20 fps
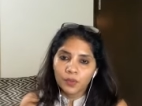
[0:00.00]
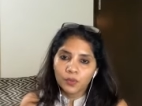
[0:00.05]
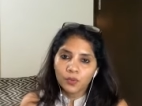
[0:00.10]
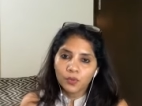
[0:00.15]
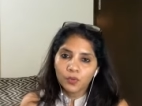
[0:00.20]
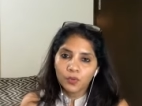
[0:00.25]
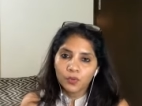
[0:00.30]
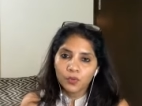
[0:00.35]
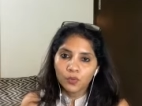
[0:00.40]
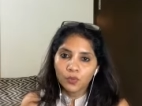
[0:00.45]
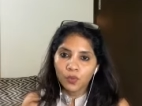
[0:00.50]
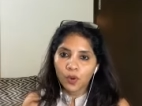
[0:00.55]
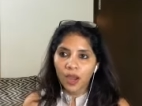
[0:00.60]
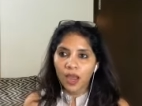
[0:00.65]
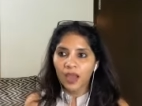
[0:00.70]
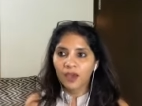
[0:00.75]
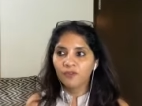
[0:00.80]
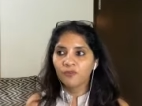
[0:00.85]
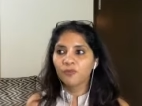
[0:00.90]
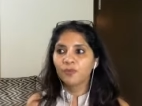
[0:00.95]
who
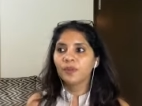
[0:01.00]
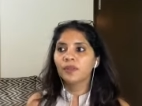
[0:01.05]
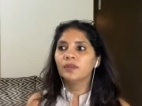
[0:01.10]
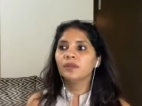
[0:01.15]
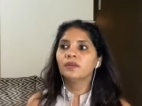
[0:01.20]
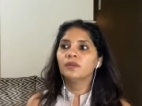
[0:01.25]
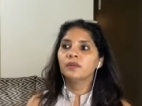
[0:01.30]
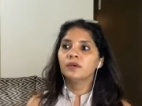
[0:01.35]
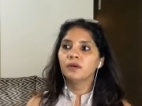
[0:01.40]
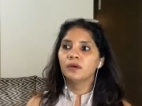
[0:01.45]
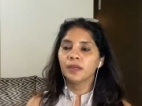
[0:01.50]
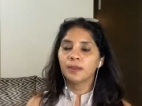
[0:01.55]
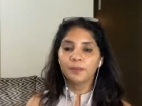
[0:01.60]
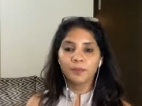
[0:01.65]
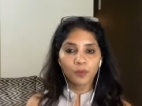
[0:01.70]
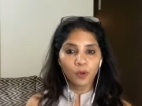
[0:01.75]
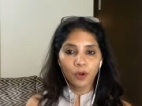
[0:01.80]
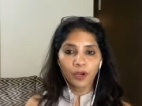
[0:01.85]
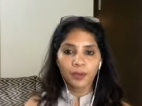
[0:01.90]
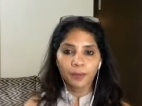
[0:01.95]
have been uh,
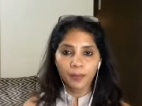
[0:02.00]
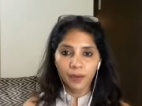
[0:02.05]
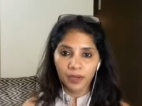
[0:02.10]
employed